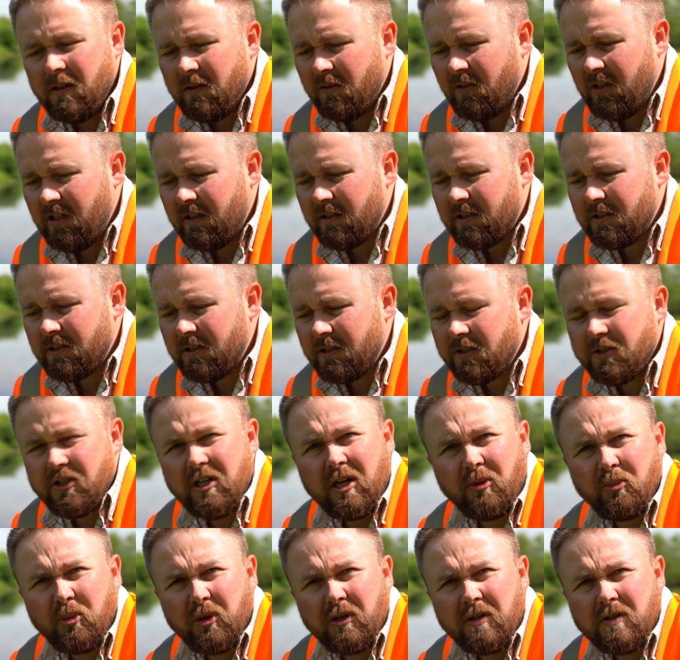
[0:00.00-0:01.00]
This is
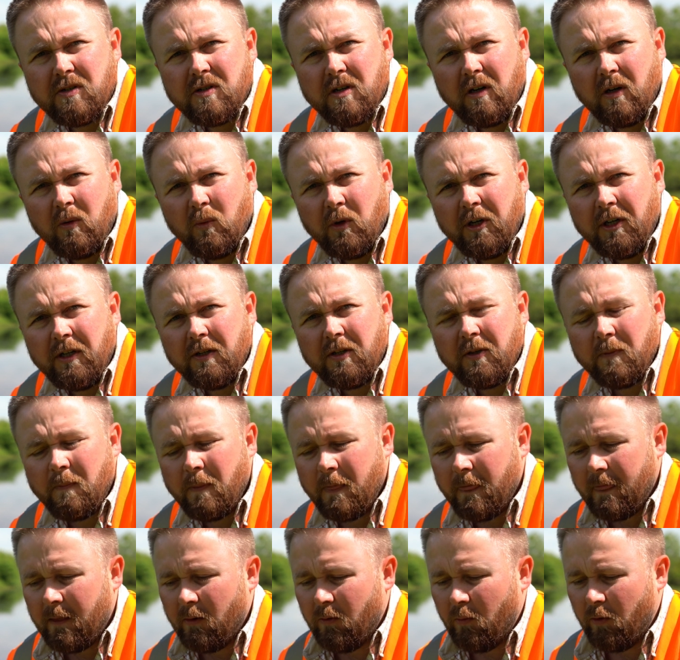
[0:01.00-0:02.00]
Japanese knotweed.
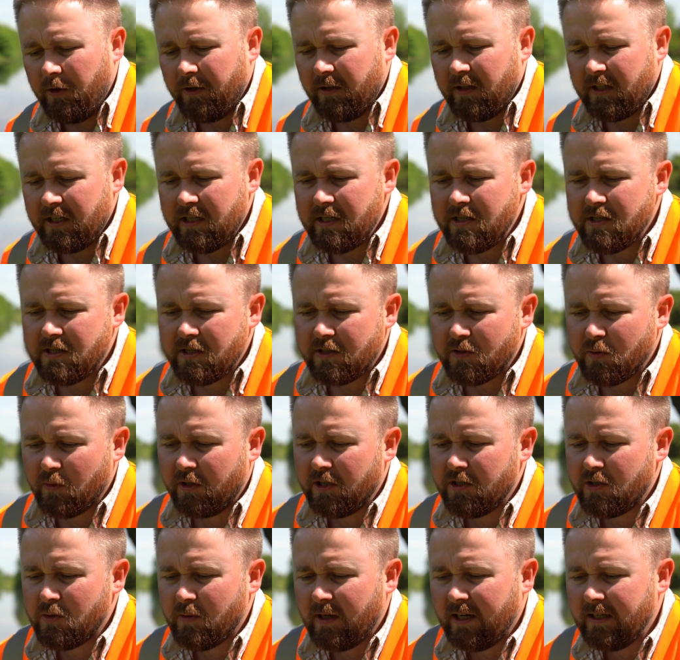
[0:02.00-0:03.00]
One of the easiest
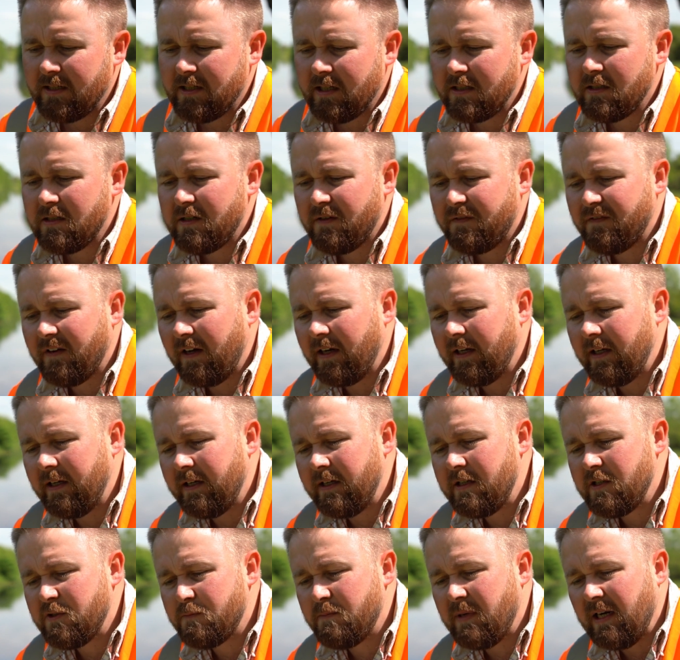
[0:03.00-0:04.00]
ways to identify it
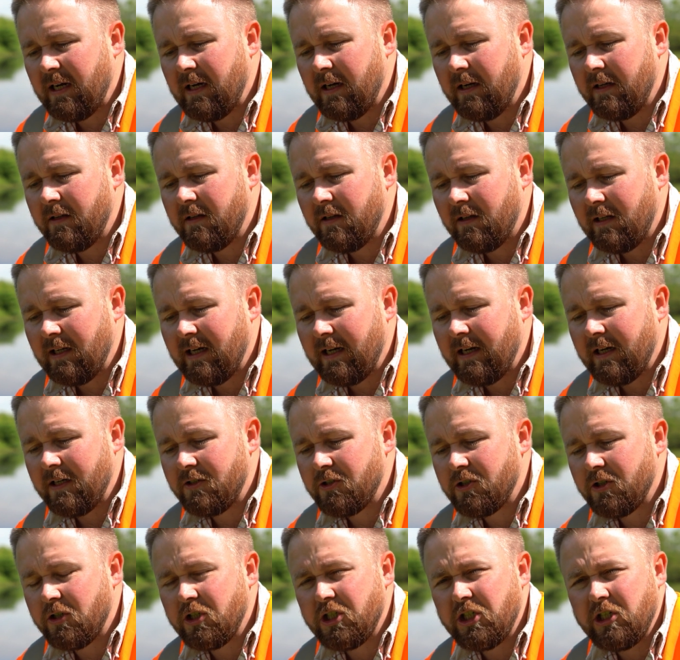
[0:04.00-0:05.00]
is by the
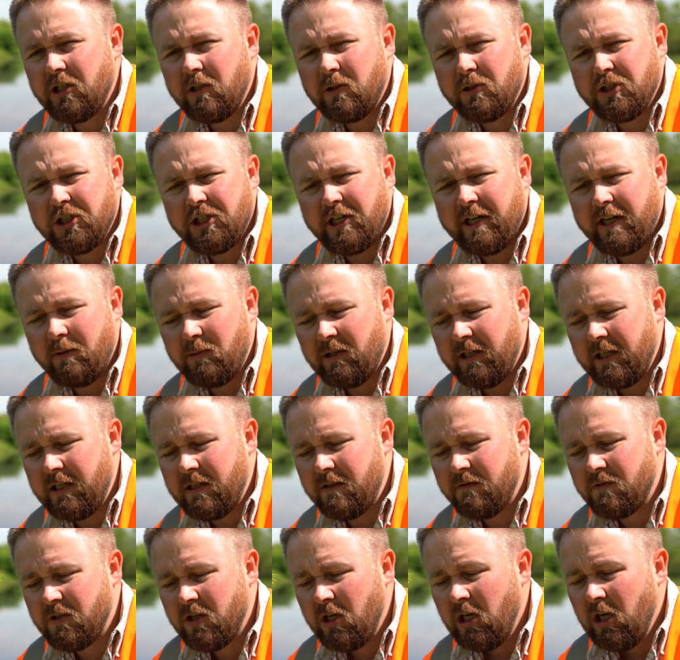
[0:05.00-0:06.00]
large shield-shaped
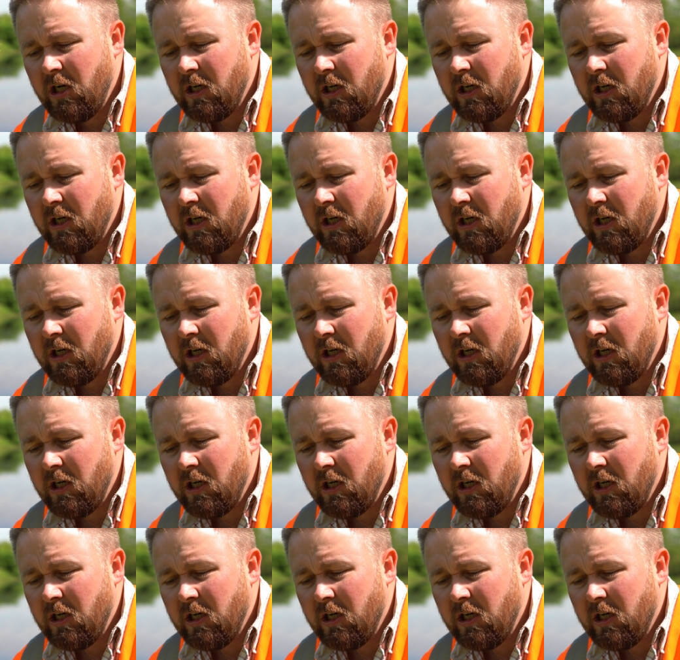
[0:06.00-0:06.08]
leaves,